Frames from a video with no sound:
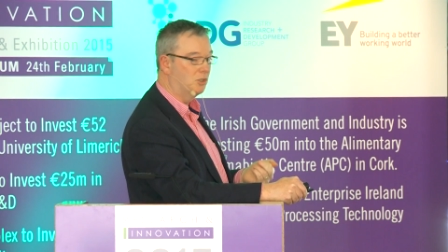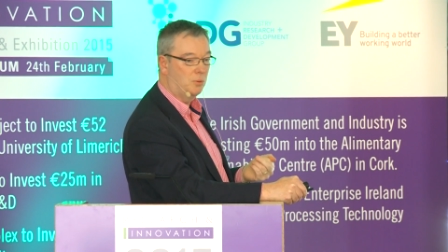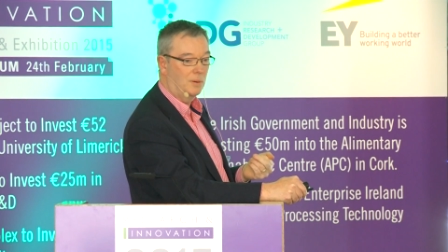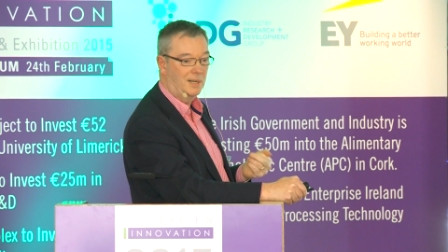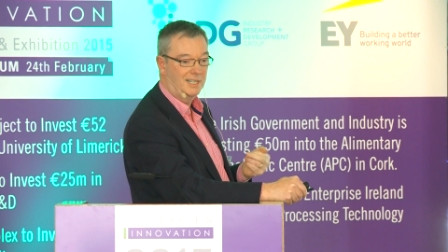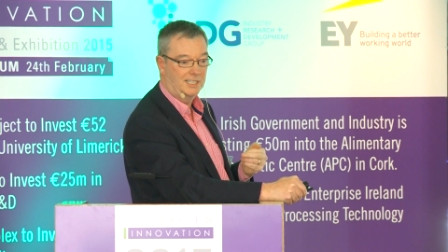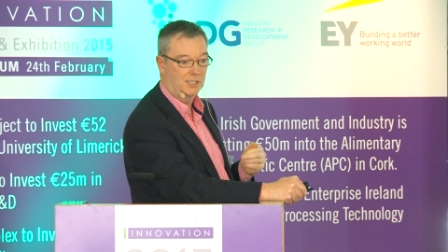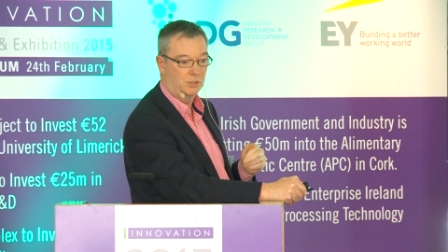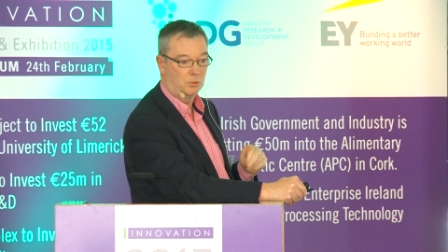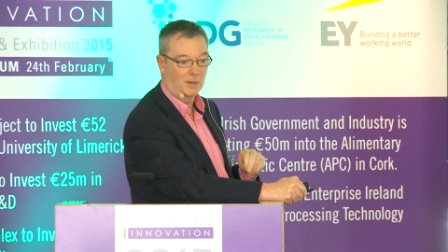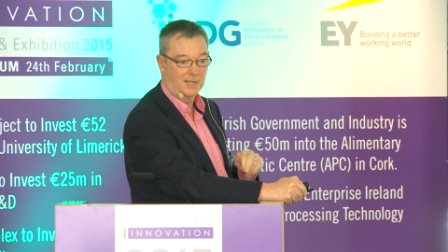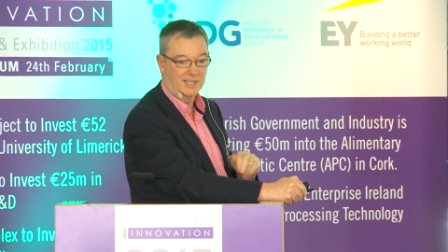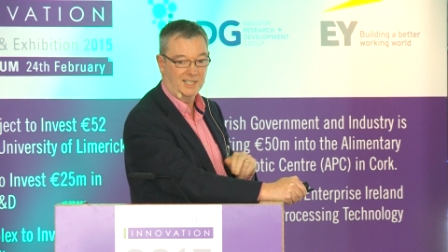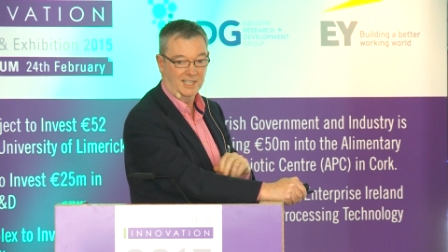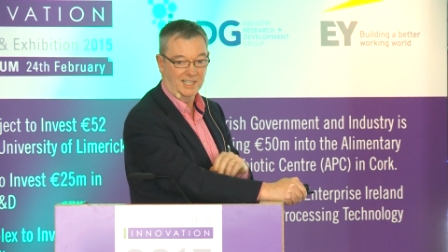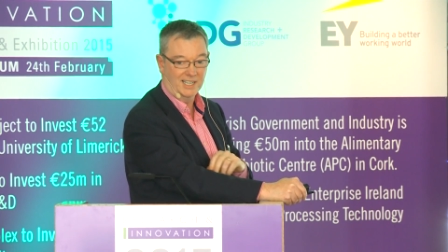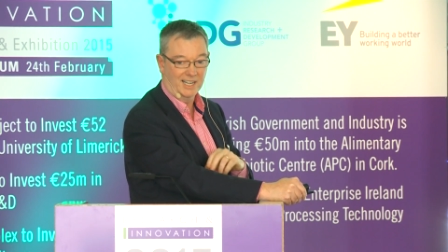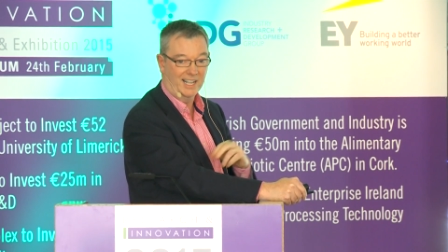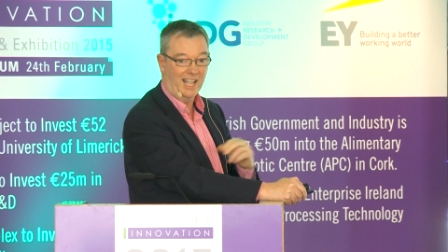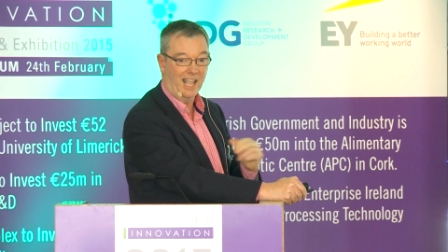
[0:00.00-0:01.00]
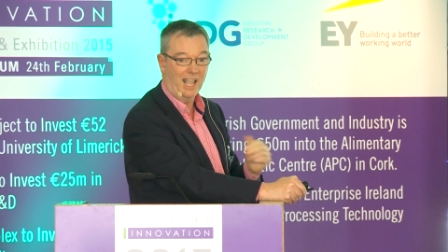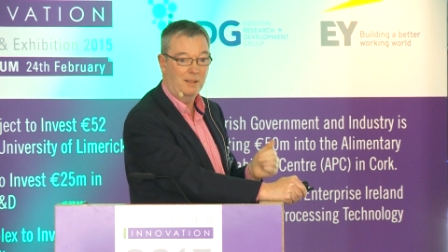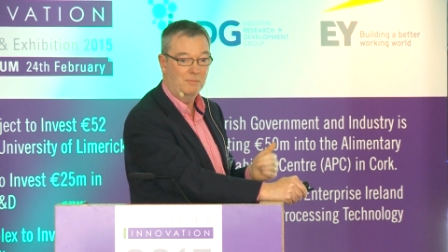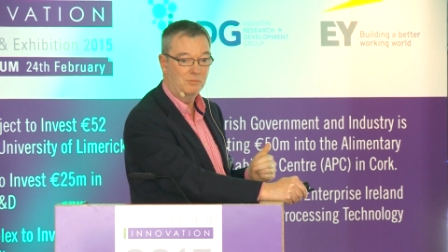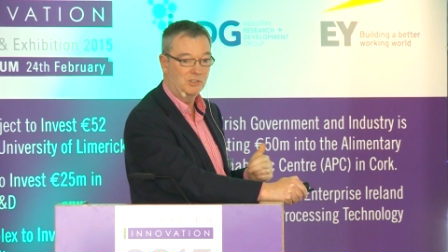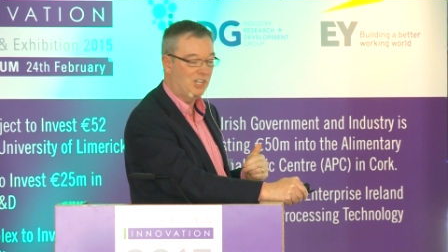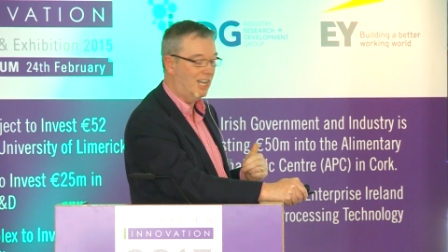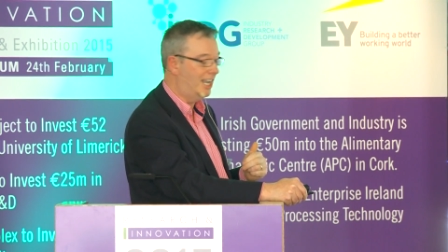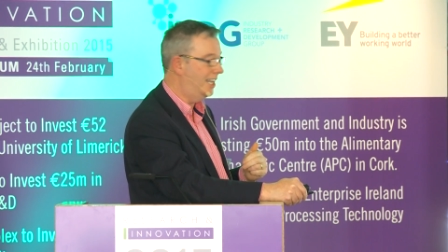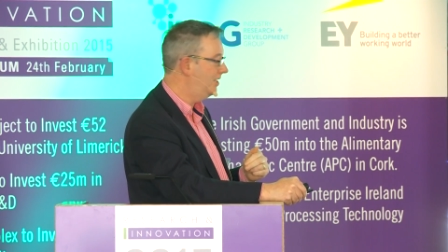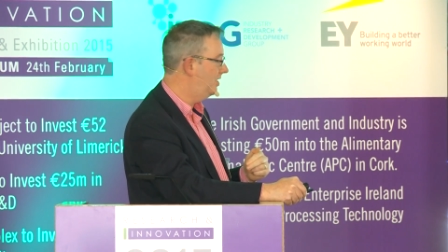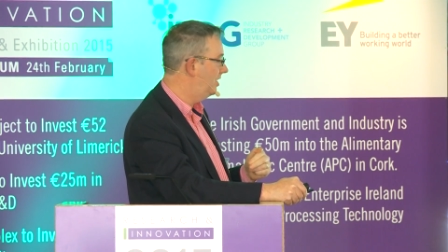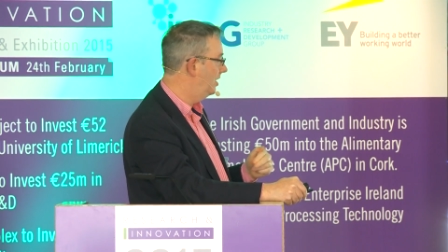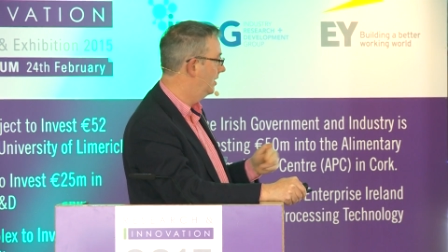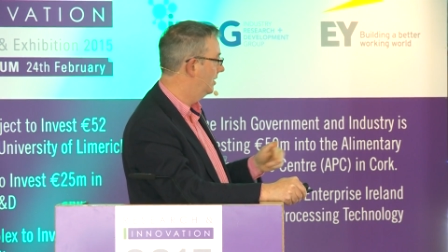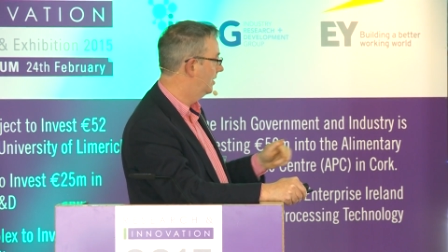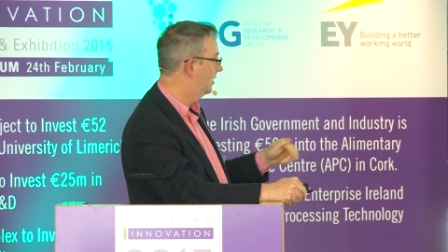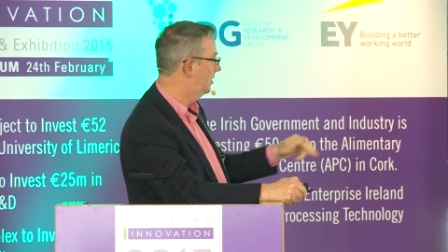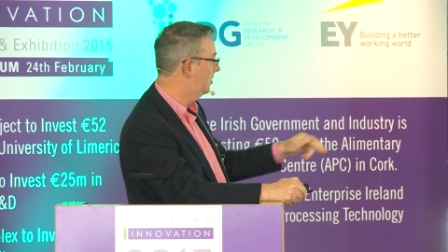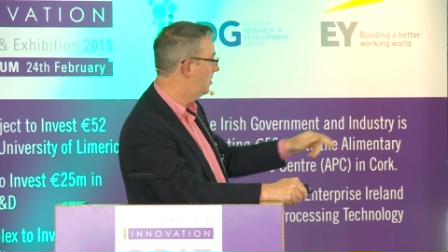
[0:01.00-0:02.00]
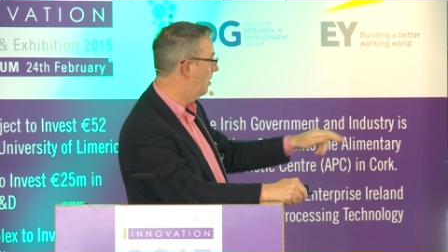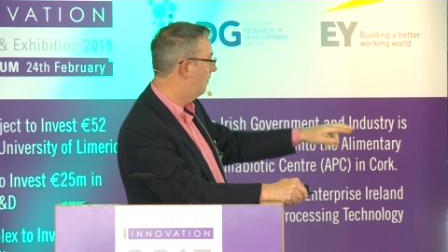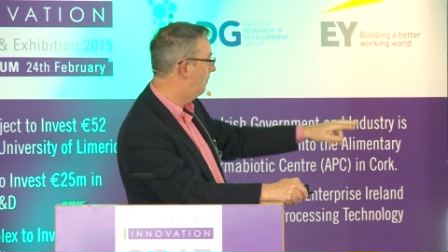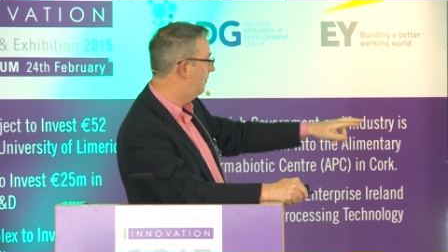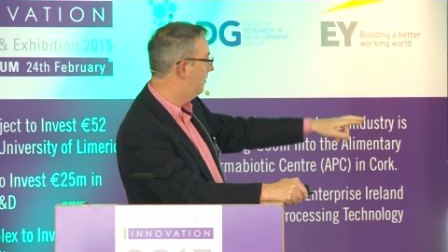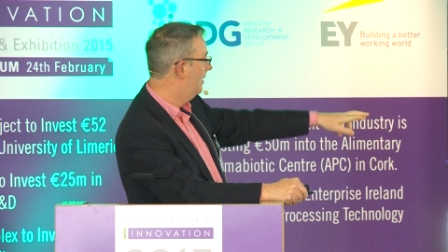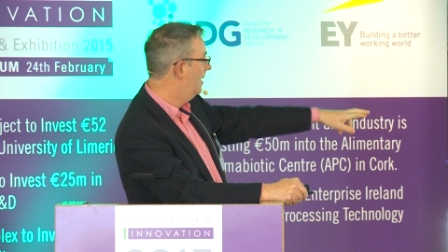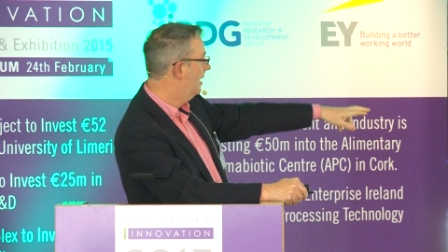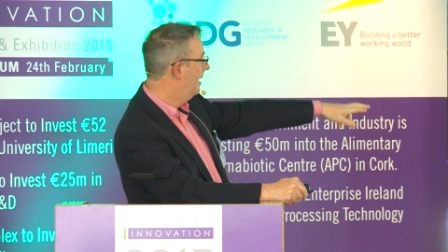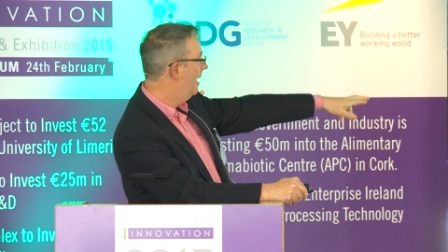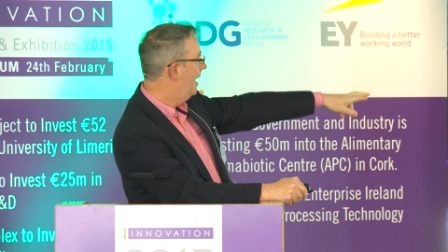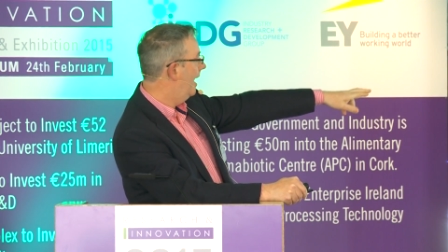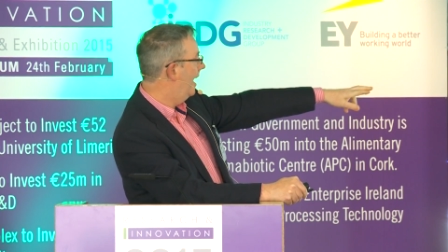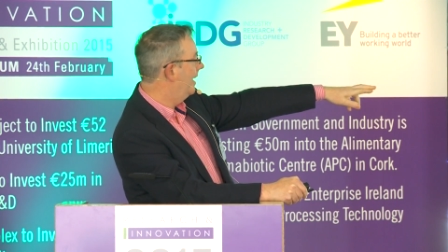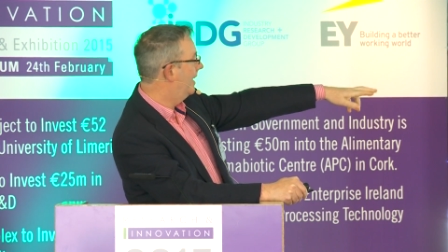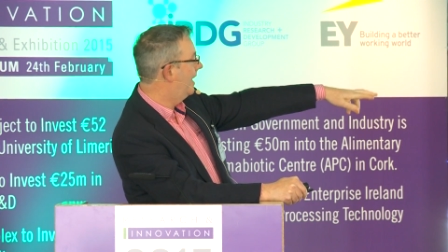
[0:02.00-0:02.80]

2020, the game-changing stuff, and